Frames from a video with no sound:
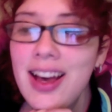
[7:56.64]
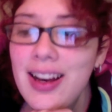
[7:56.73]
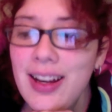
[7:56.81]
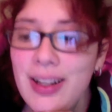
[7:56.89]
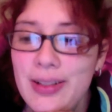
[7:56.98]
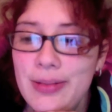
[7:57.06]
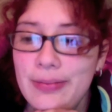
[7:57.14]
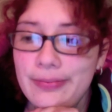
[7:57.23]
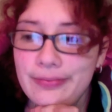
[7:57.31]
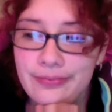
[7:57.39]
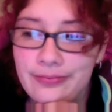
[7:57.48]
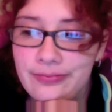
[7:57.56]

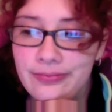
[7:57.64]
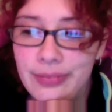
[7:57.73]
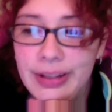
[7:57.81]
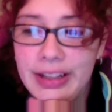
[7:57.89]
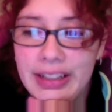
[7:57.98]
But